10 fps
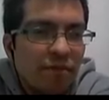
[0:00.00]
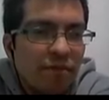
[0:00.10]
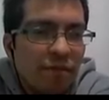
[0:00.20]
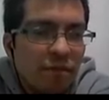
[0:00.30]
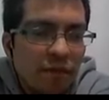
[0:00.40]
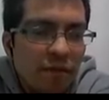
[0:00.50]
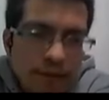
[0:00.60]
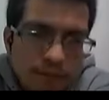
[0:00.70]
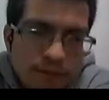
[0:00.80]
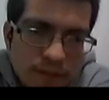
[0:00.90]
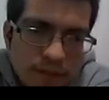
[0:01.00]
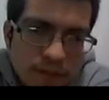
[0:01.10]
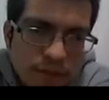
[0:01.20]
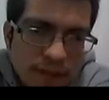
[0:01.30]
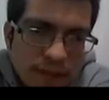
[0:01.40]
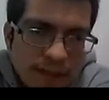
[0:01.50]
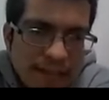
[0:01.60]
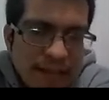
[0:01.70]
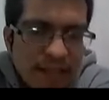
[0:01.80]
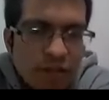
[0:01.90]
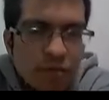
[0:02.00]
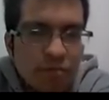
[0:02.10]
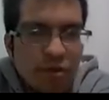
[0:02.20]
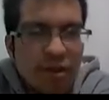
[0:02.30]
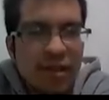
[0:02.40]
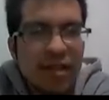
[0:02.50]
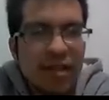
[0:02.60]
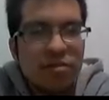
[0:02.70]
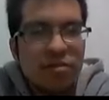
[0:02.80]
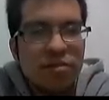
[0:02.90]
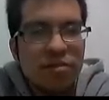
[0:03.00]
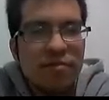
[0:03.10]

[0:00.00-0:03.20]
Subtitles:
of the bodies with 9 or more detections